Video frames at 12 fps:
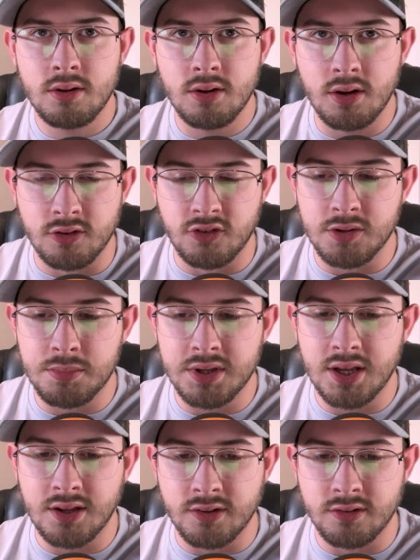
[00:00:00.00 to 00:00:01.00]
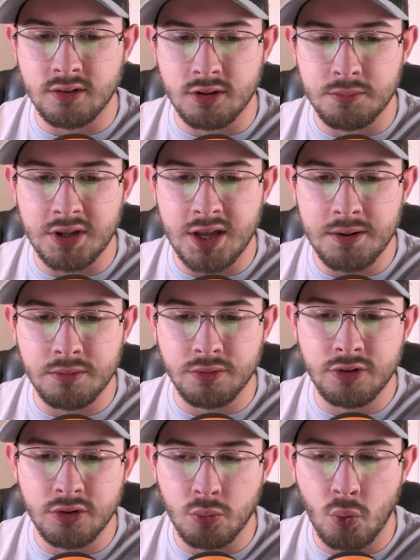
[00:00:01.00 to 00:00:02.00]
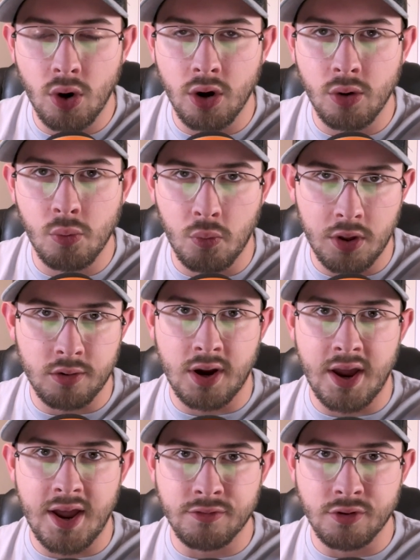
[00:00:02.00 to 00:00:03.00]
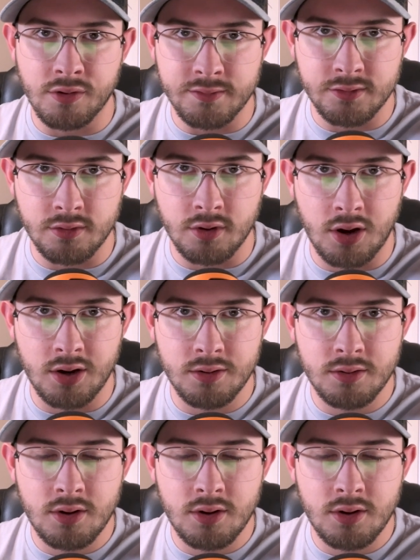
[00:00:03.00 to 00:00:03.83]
a GPS that's going to be able to work whether I have service or not.